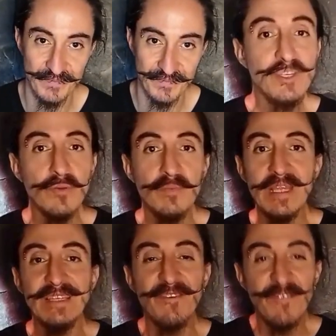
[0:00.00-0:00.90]

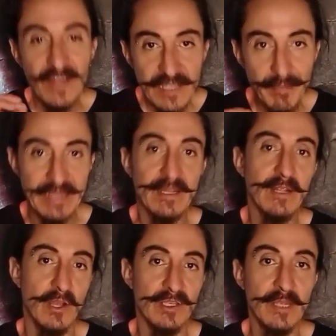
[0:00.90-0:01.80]
Ayllu is a
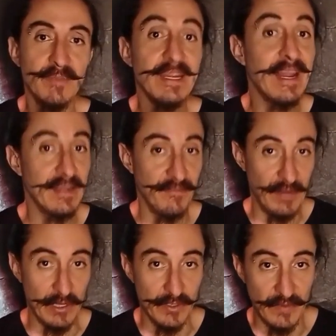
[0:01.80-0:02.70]
fundamental concept in Andean
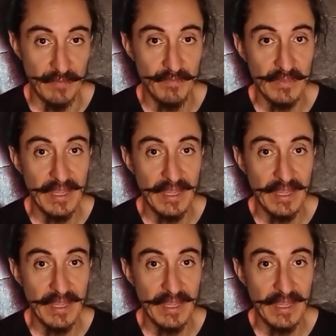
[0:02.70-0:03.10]
philosophy.